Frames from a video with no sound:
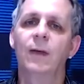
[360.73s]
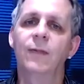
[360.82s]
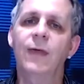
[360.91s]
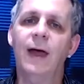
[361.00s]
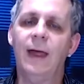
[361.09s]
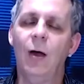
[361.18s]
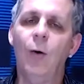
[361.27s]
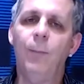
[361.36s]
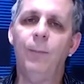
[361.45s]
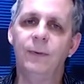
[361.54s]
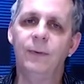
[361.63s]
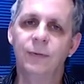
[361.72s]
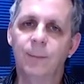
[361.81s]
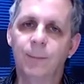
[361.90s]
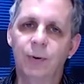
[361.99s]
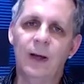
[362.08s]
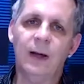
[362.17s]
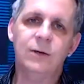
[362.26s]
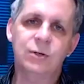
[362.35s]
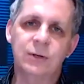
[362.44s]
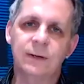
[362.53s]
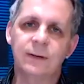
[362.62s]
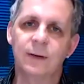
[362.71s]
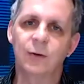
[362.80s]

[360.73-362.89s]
that help the production